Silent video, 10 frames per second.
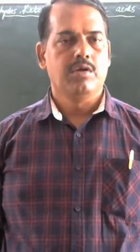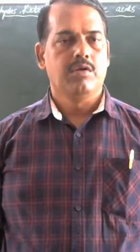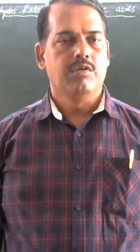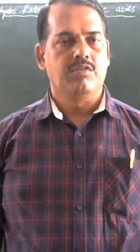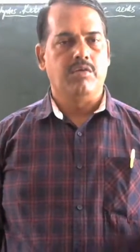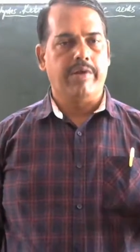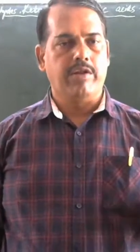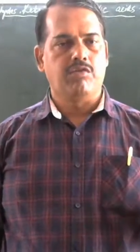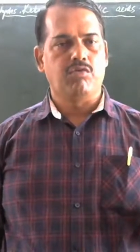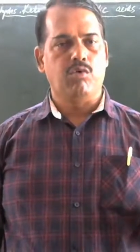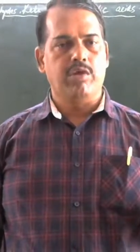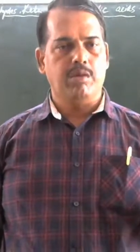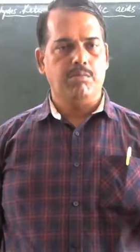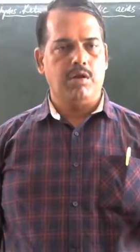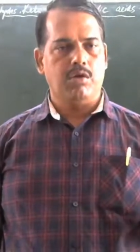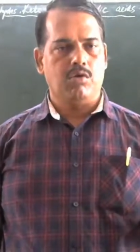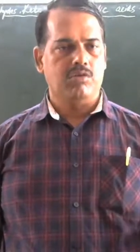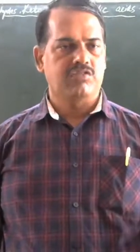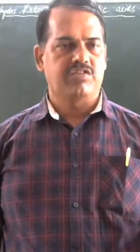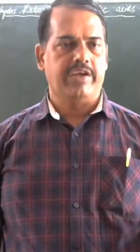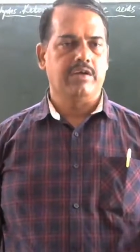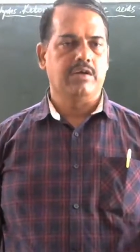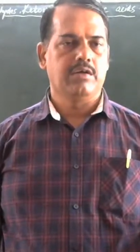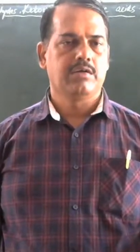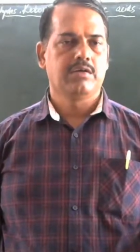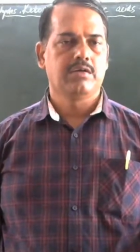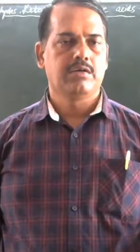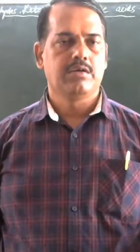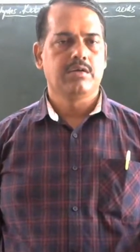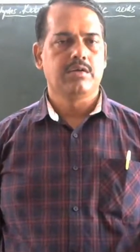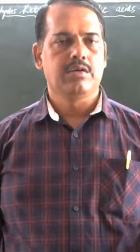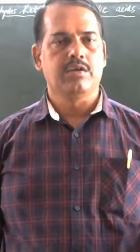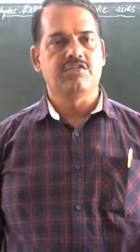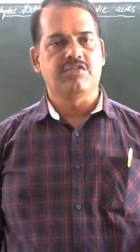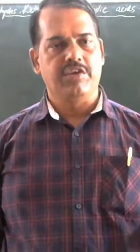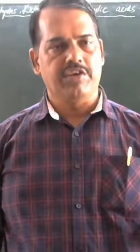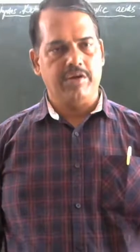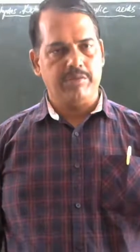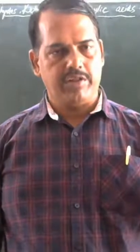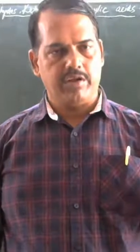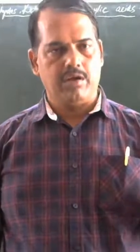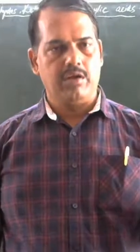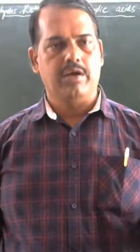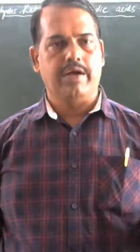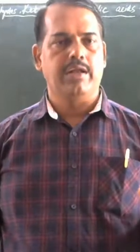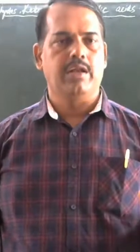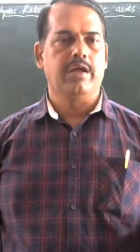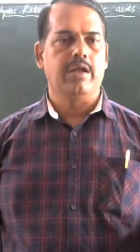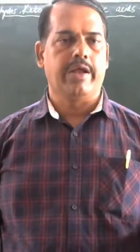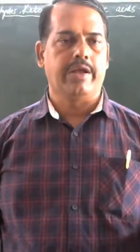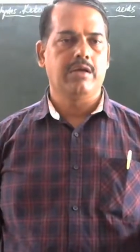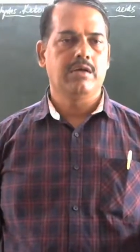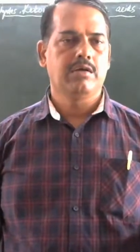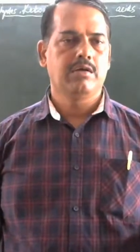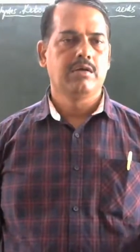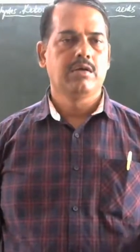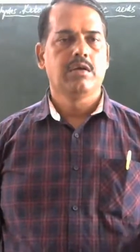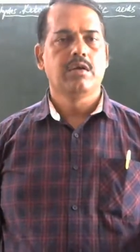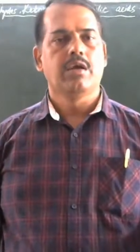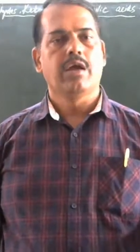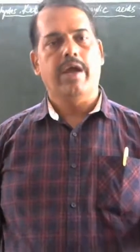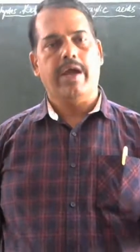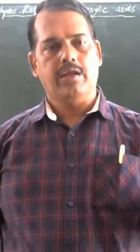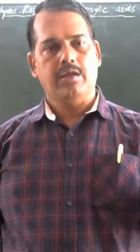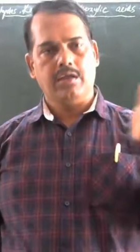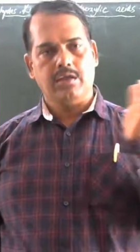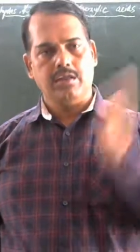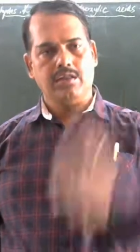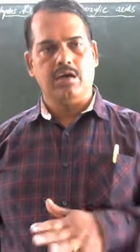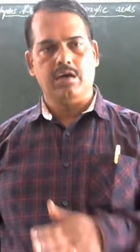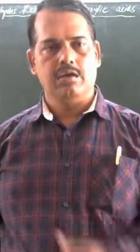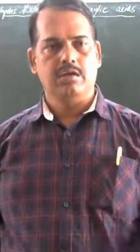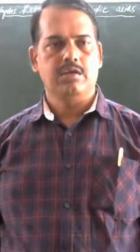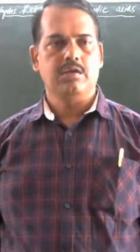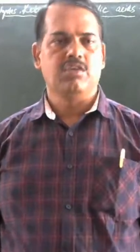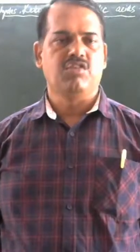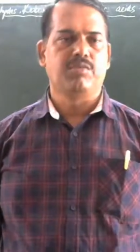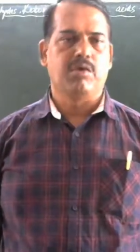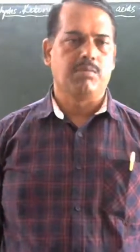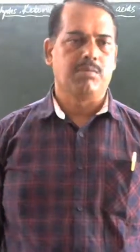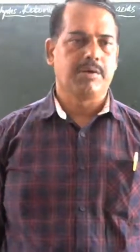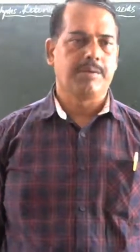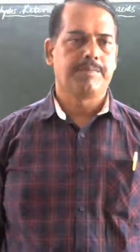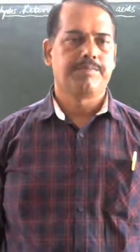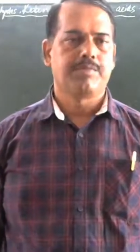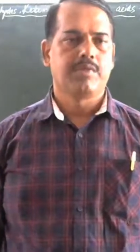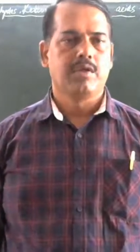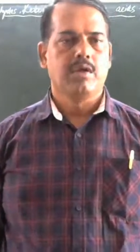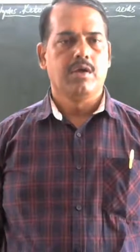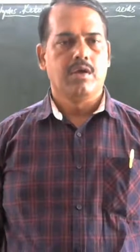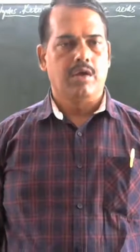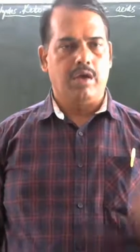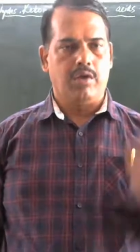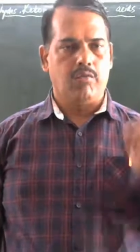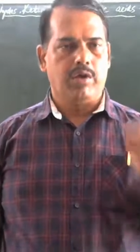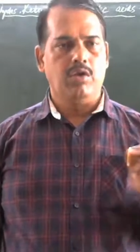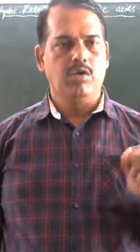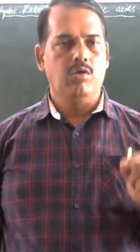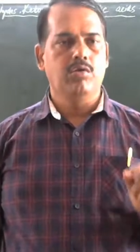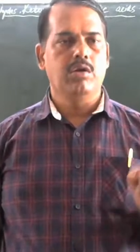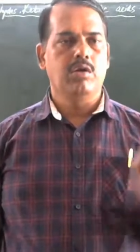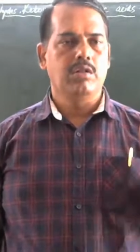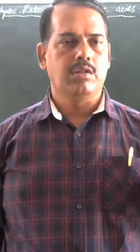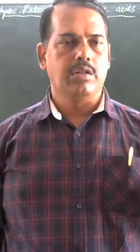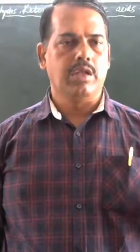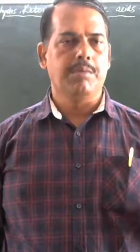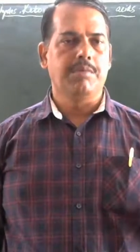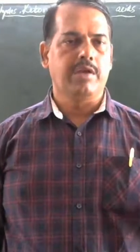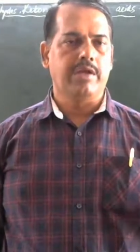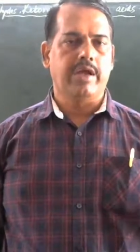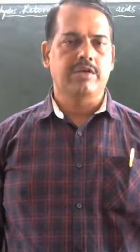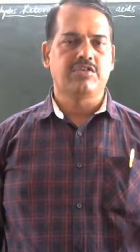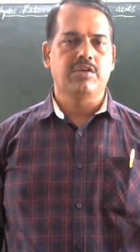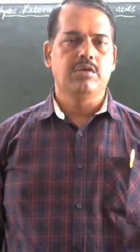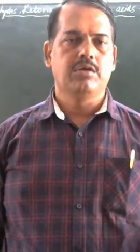see, when sodium alkoxide is treated with an alkyl halide and ether is formed, a well-known named reaction